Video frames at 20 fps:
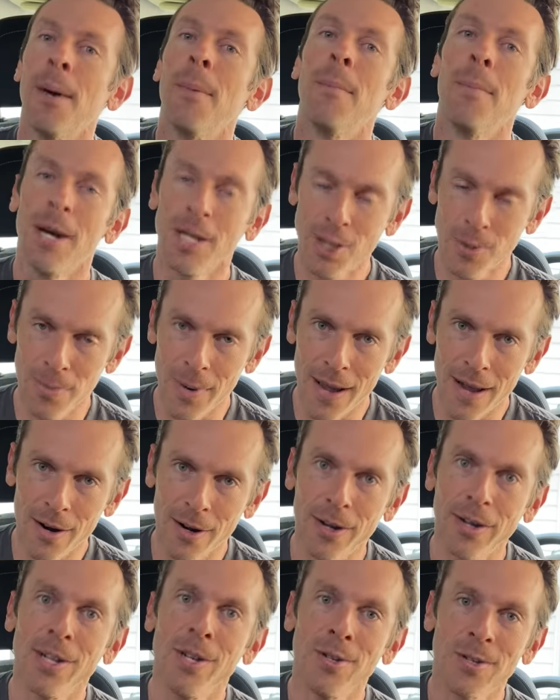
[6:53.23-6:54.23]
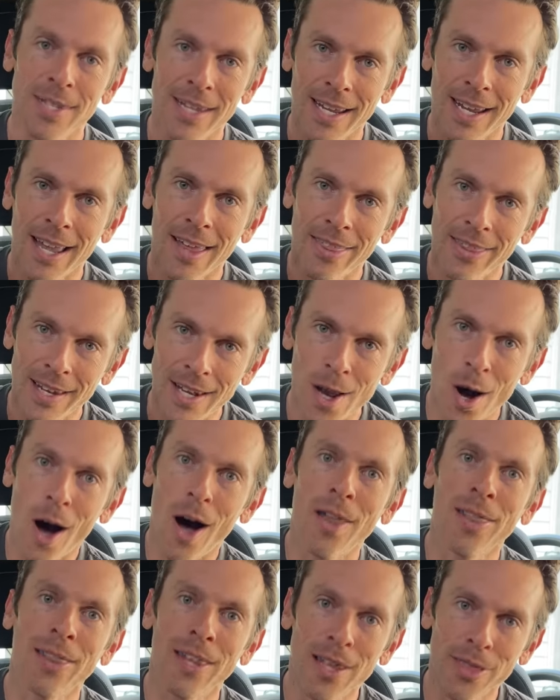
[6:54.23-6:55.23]
Much better using the
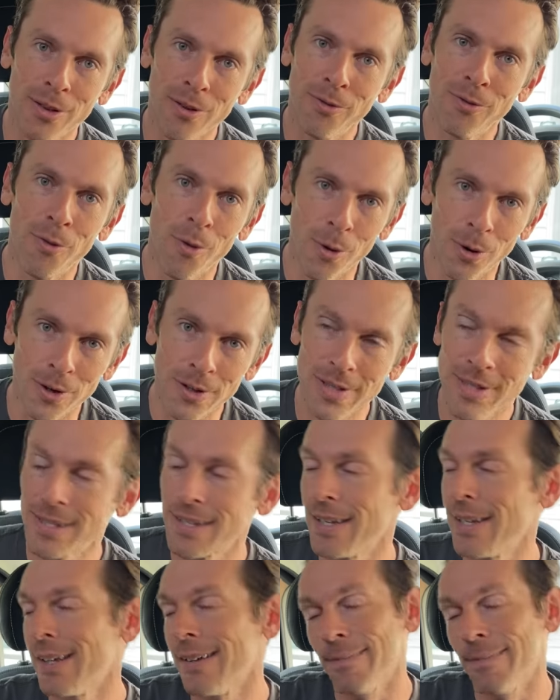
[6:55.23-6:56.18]
non-lethal force.